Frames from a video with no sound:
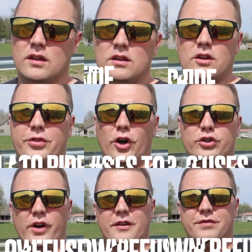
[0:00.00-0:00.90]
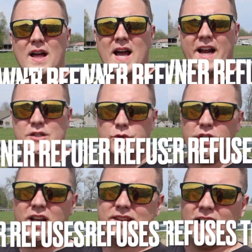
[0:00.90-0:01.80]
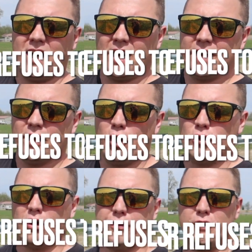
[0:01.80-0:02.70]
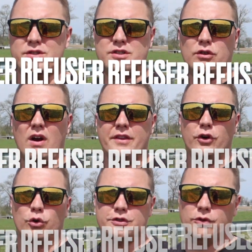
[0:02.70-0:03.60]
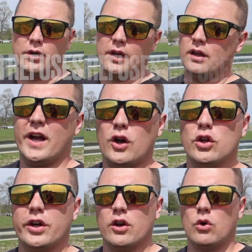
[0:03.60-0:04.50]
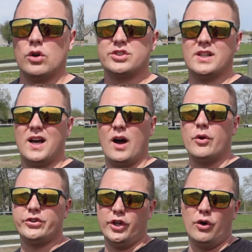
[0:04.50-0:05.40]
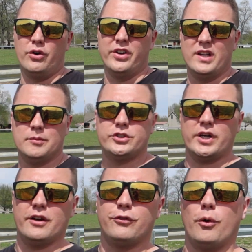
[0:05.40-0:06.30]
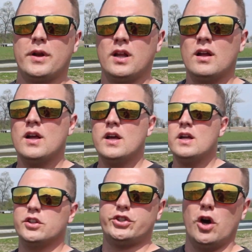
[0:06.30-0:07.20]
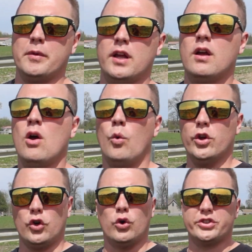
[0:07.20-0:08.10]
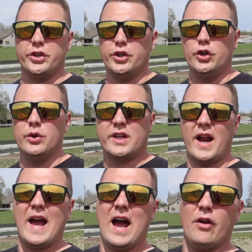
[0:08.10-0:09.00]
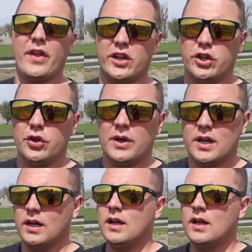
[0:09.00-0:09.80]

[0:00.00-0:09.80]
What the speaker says: The third green flag is when you get there and the owner refuses to ride the horse for you. I go to look at a horse, I want the owner to demonstrate it for me, to show me what the horse can do and kind of how they cue it,